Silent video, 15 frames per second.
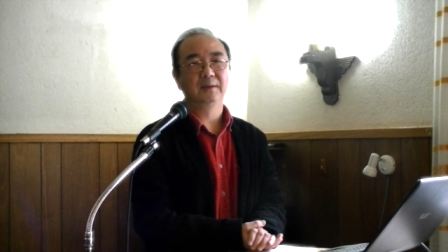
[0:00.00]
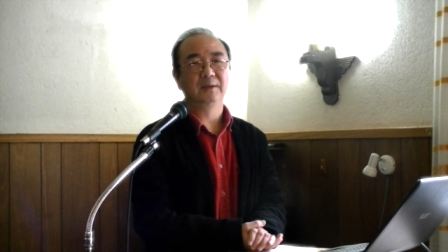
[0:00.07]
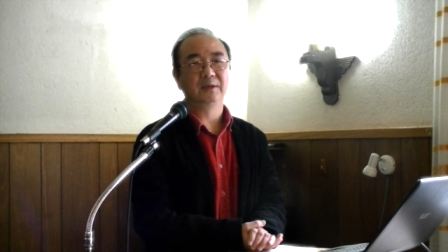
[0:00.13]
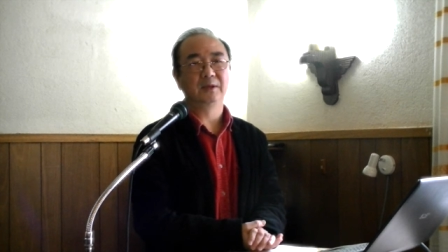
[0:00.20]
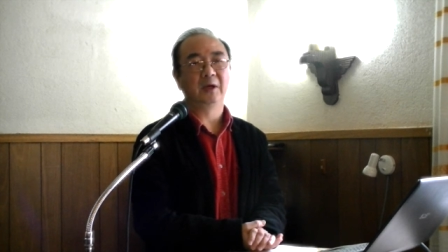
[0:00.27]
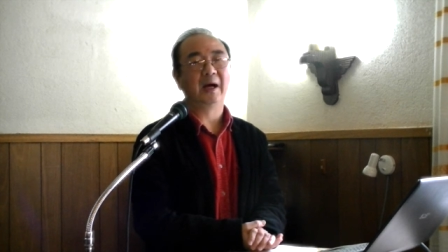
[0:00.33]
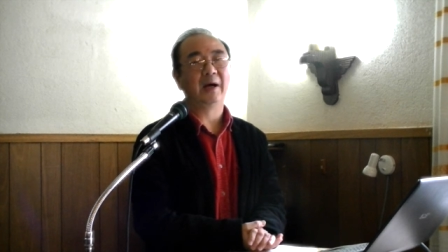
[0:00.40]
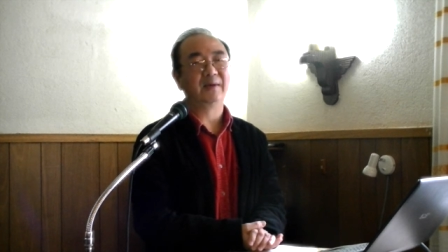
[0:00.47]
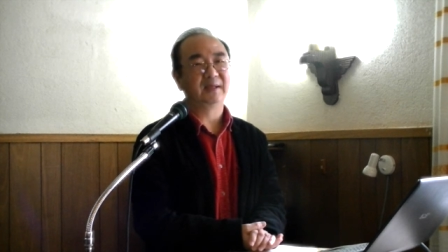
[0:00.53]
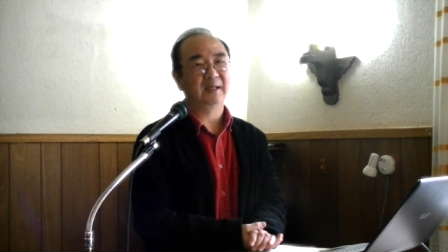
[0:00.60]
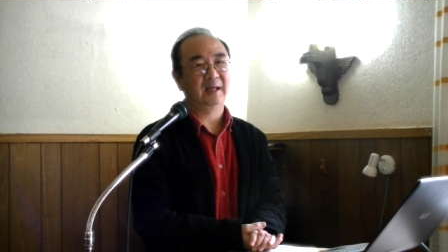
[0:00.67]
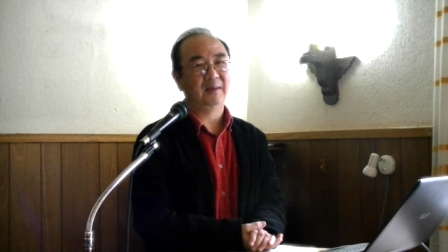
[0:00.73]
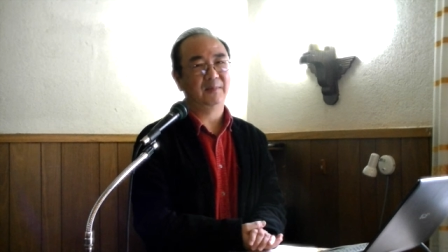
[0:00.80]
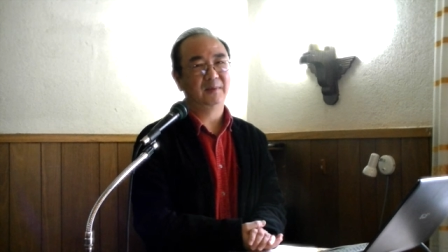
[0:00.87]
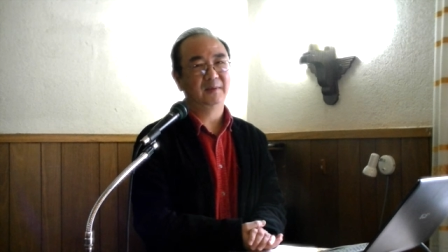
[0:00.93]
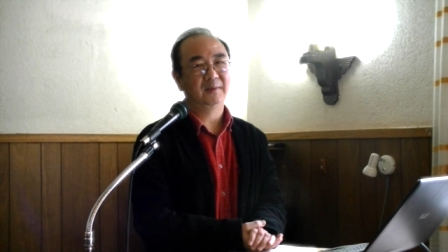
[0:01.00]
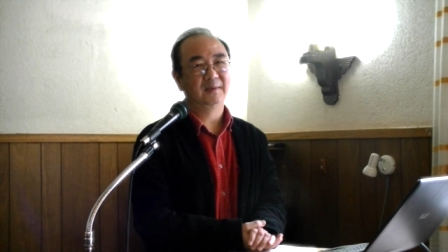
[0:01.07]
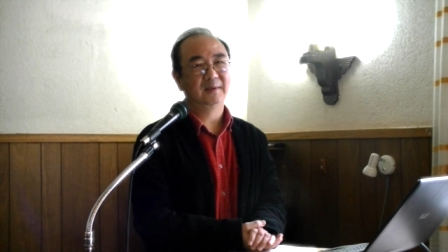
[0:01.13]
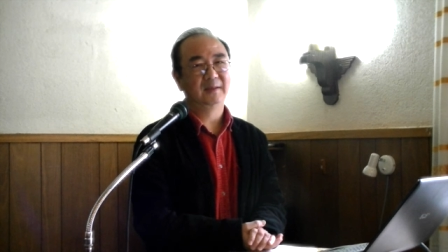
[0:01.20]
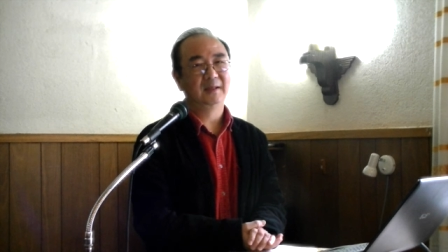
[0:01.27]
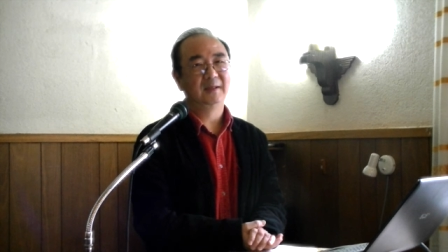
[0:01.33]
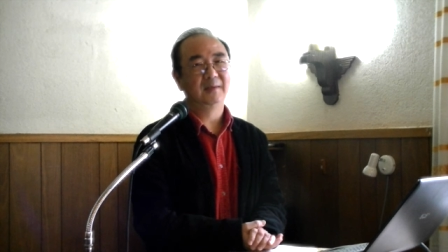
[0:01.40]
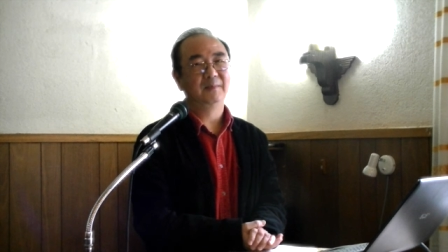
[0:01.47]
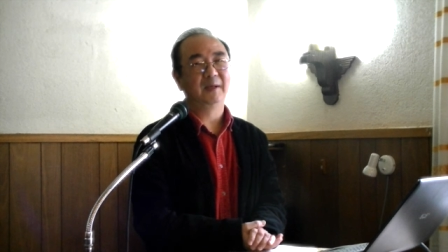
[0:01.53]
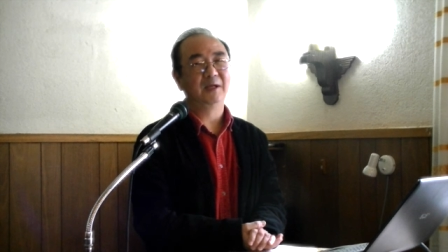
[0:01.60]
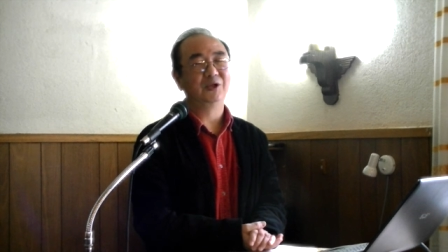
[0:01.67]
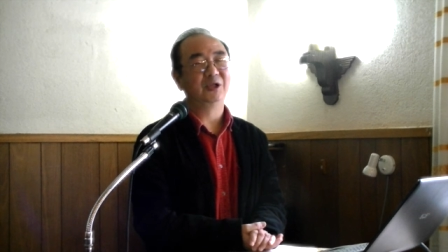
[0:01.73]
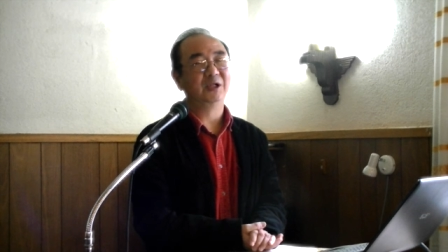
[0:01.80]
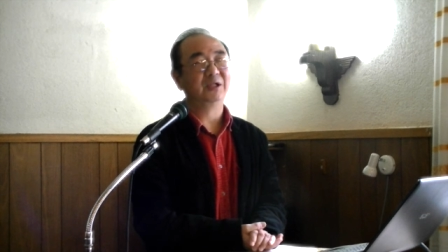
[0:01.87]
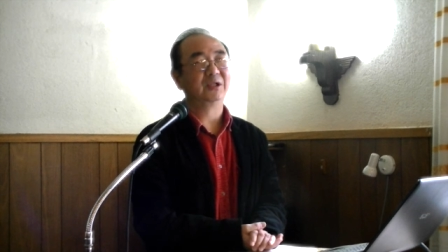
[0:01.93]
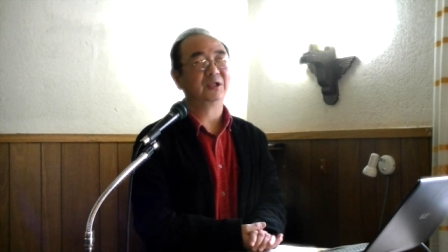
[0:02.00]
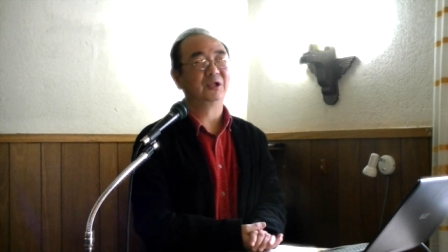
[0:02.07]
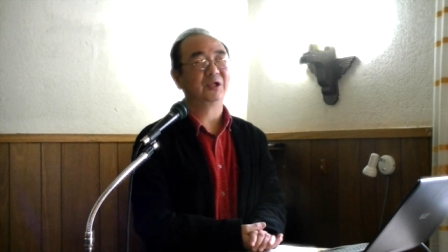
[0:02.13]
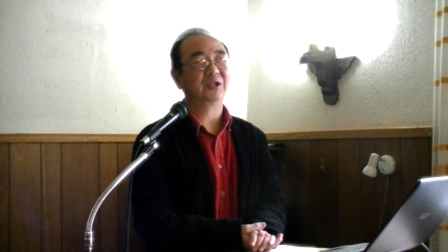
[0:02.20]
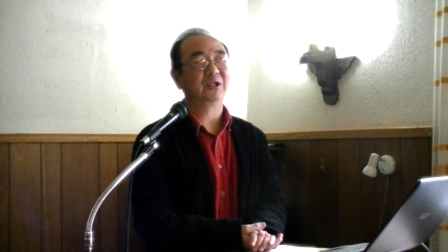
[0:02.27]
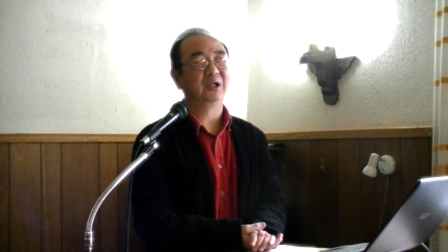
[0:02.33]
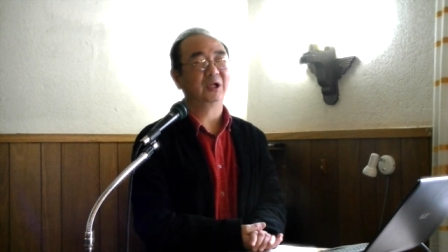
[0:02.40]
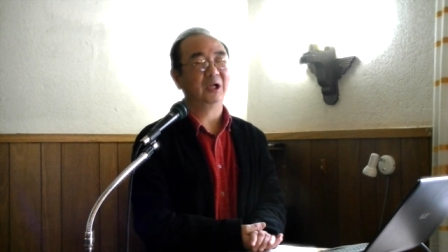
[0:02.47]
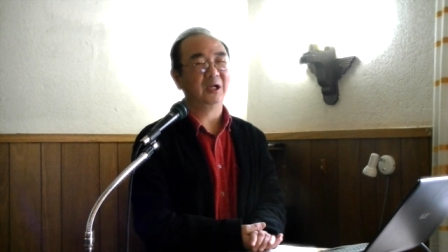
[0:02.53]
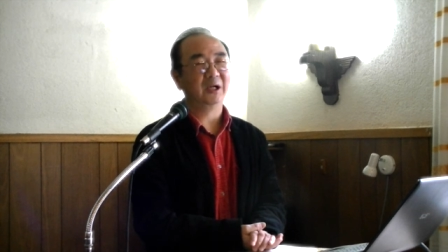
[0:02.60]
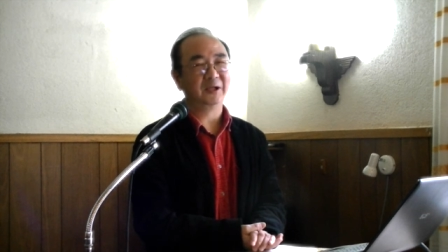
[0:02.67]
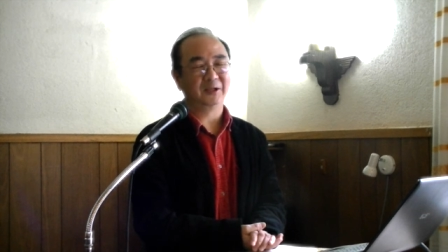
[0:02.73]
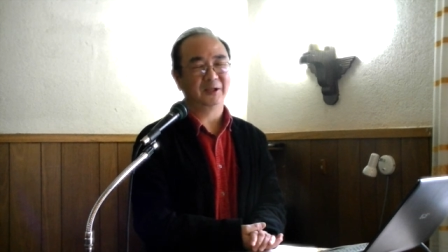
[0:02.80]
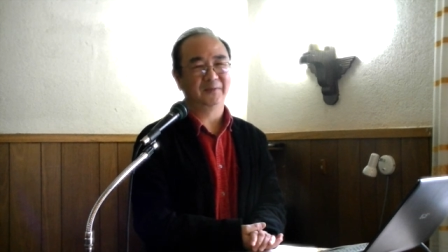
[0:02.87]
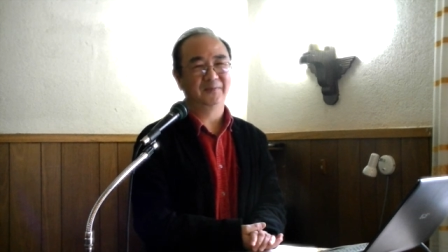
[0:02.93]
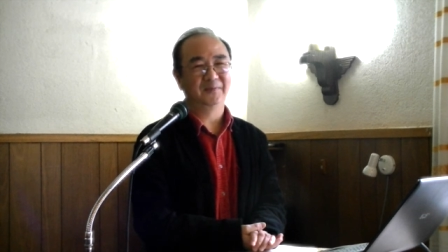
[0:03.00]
So I slept. But she's just a learner.